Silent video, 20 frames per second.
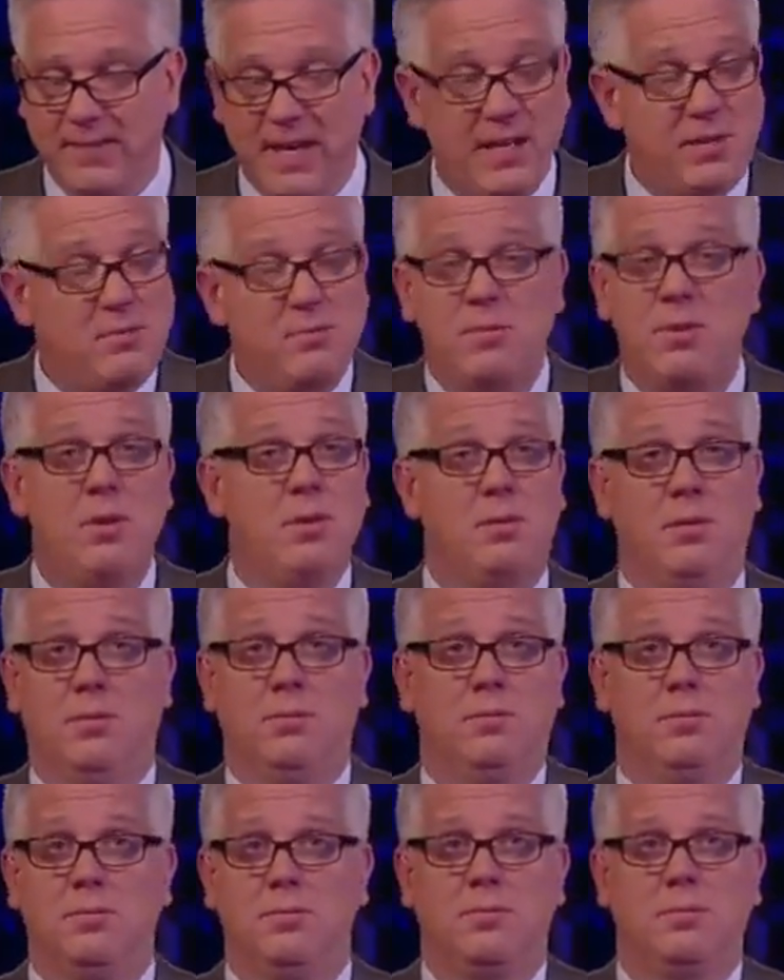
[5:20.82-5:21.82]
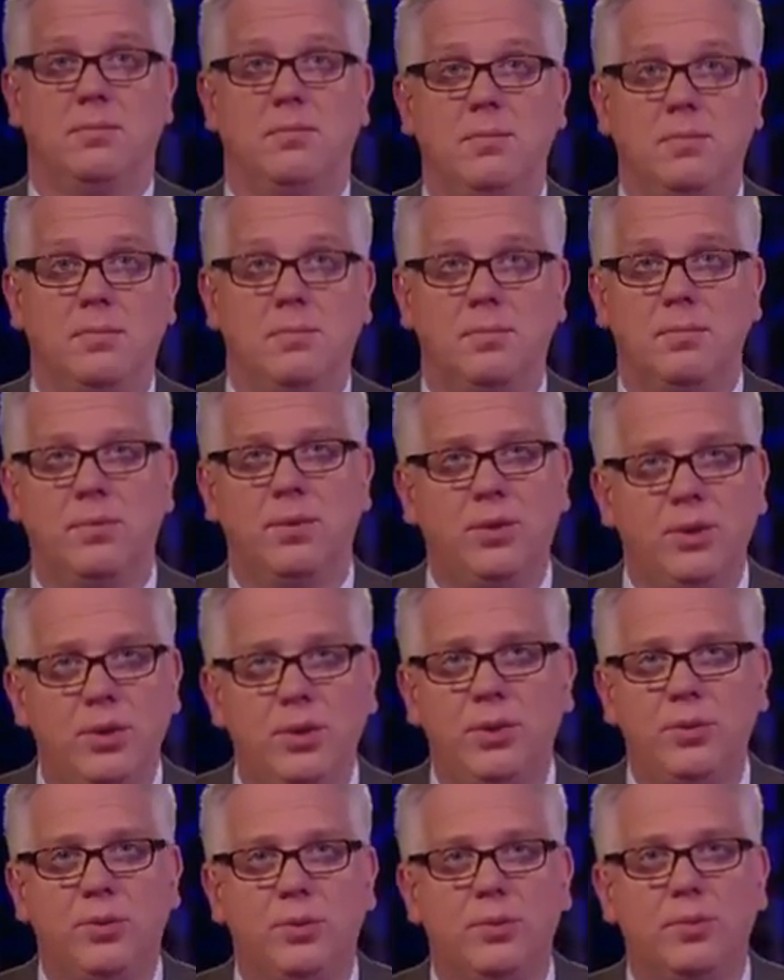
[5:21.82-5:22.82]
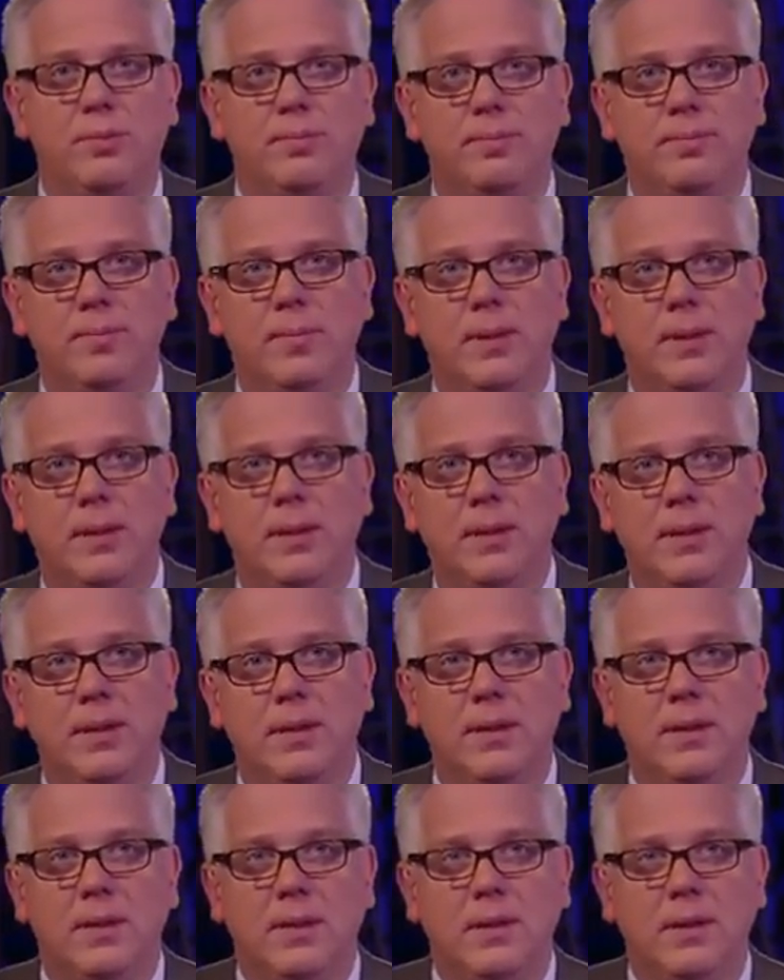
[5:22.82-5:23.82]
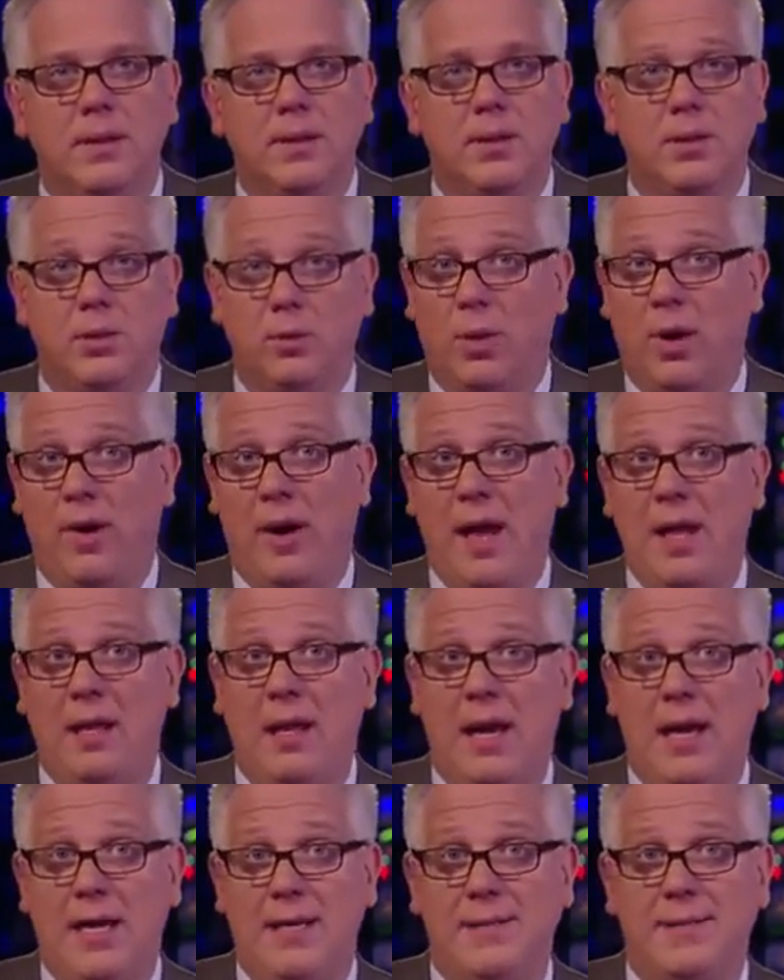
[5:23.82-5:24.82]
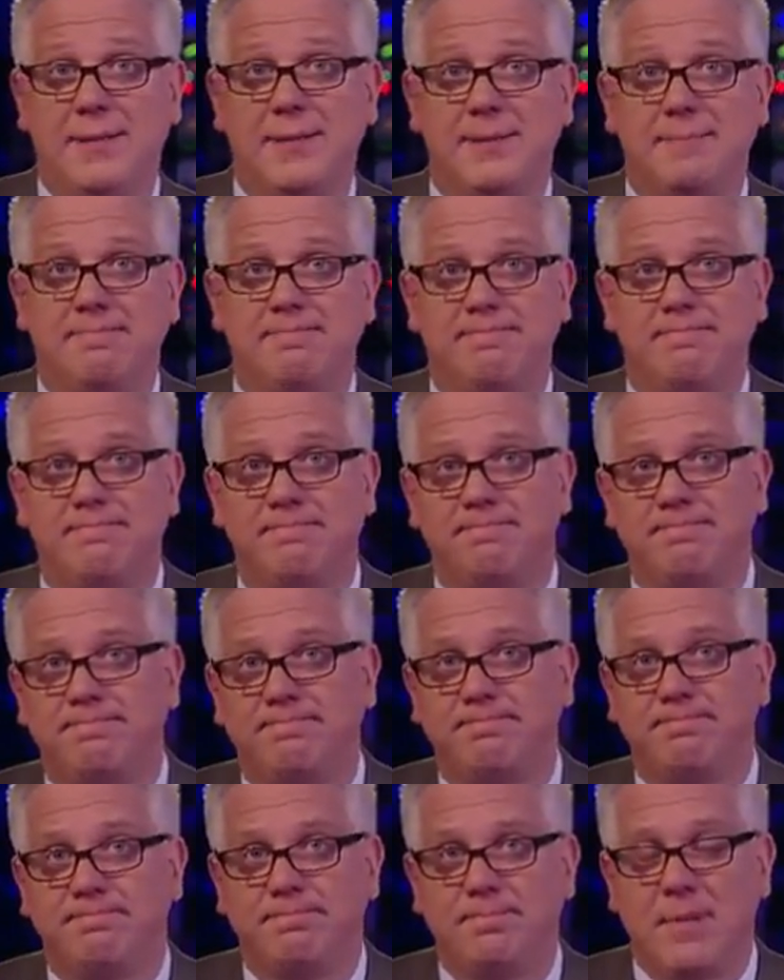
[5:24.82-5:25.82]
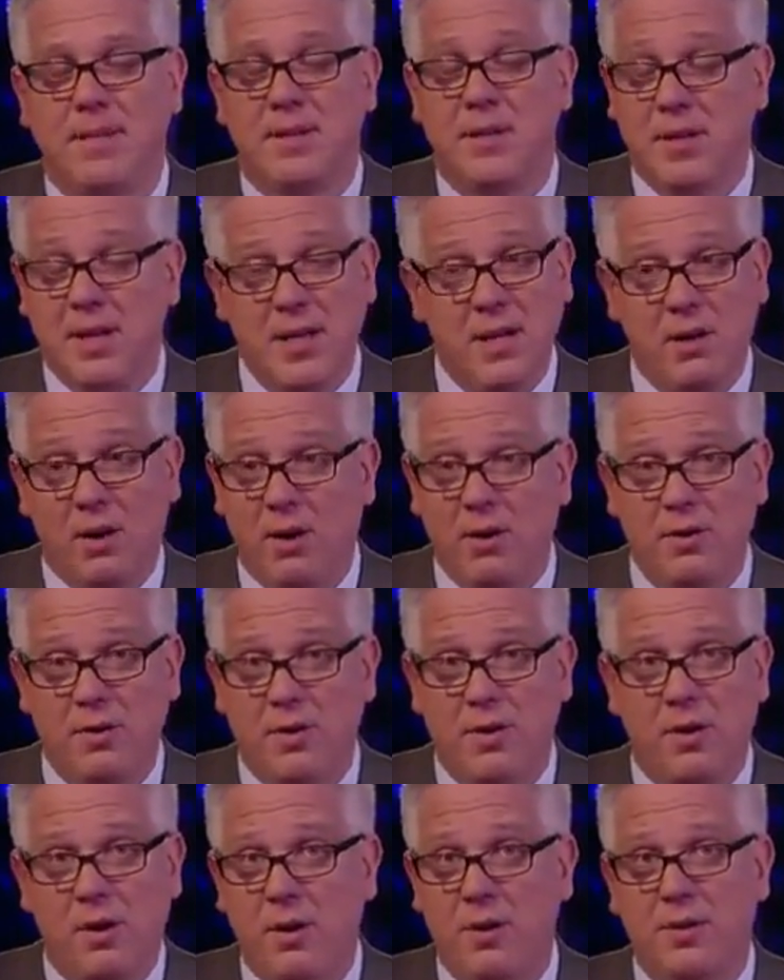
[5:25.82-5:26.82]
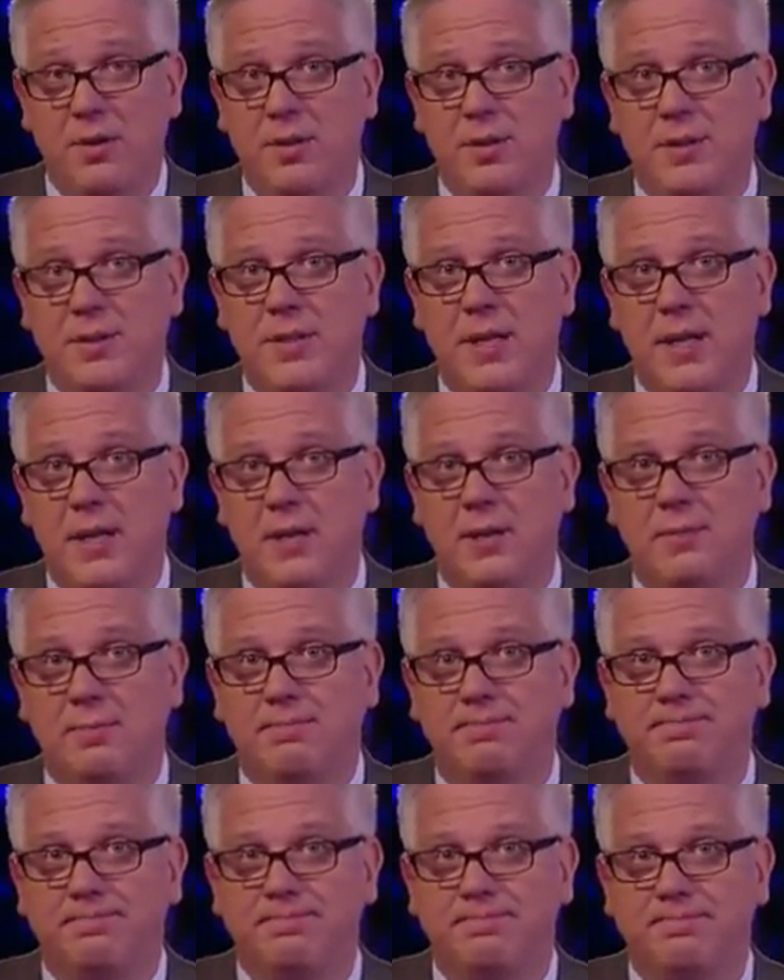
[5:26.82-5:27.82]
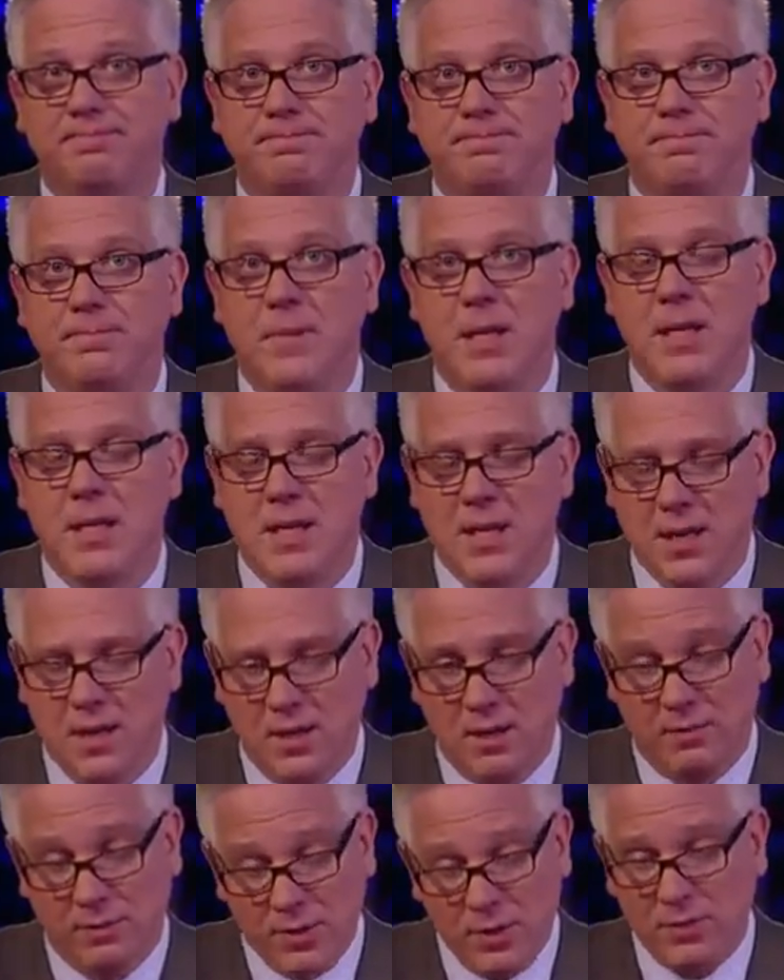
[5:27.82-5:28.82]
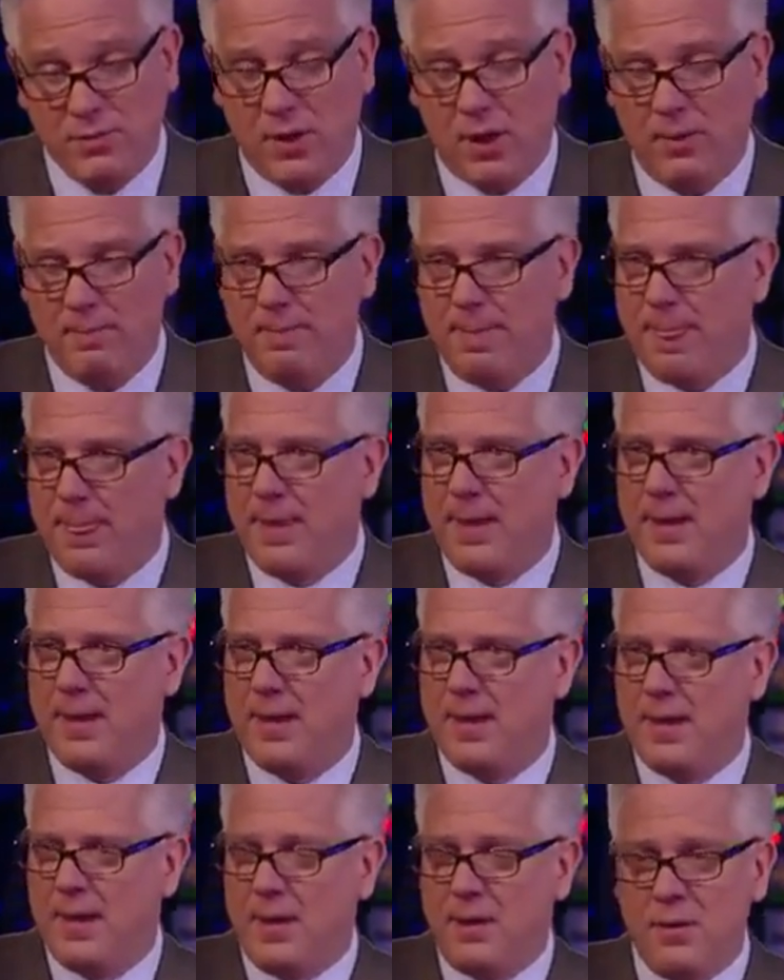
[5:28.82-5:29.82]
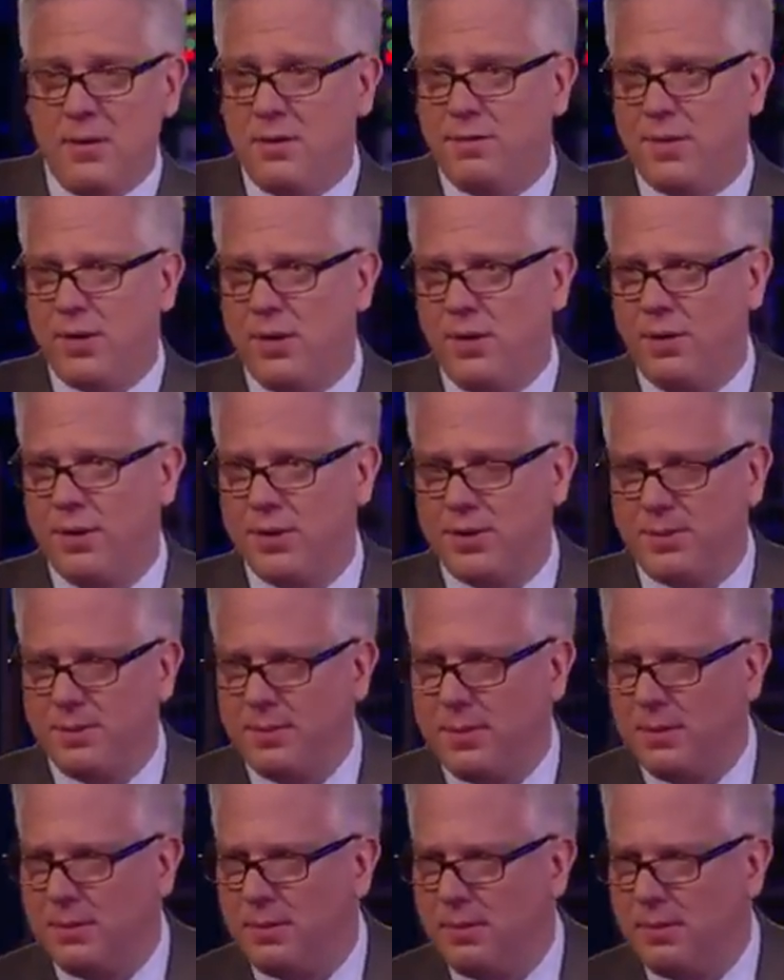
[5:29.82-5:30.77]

I don't know. Do you? Do our allies? They're getting harder and harder to tell. First of all, I don't know if you know this